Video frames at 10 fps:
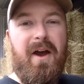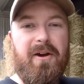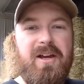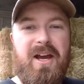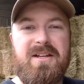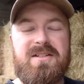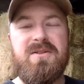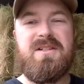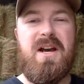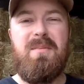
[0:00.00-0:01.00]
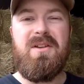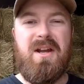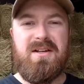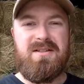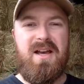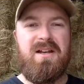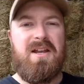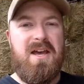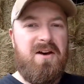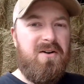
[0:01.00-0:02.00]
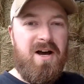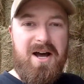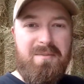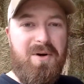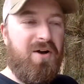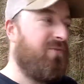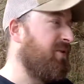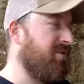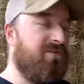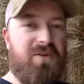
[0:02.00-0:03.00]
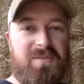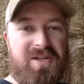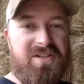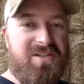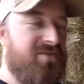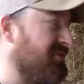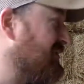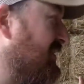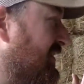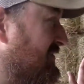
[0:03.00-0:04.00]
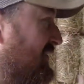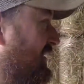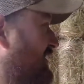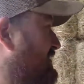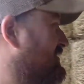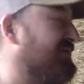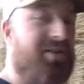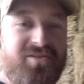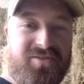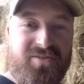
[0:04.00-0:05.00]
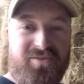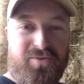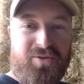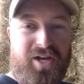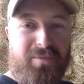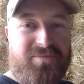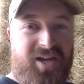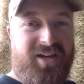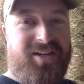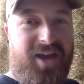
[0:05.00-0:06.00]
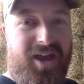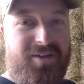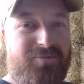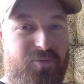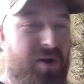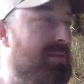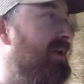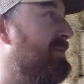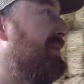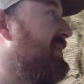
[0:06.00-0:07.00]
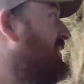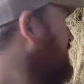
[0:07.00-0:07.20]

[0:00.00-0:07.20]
Okay, so it's a couple of days later now. I forgot to film the end of this video, so I just thought I'd do a quick update and we'll wrap it up here.